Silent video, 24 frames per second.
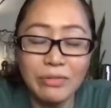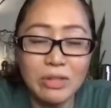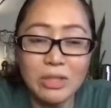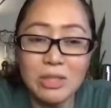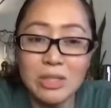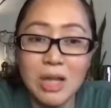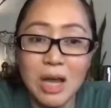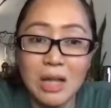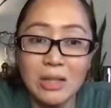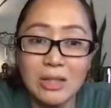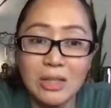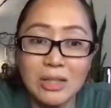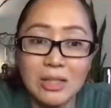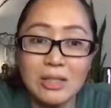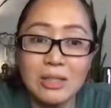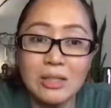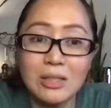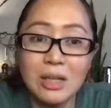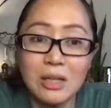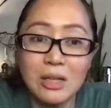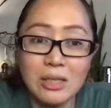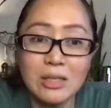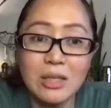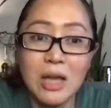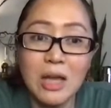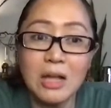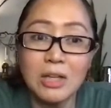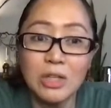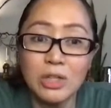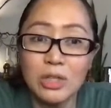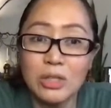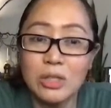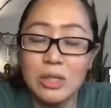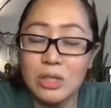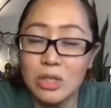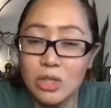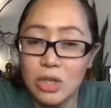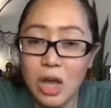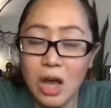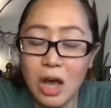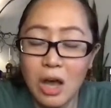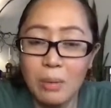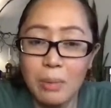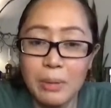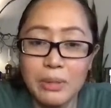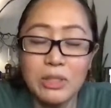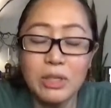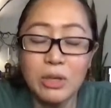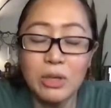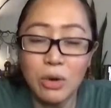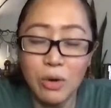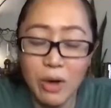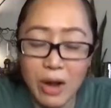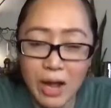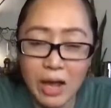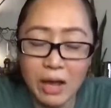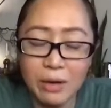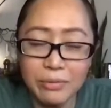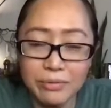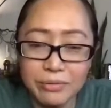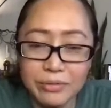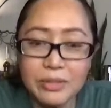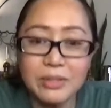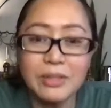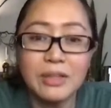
It's not just a job. It's a craft.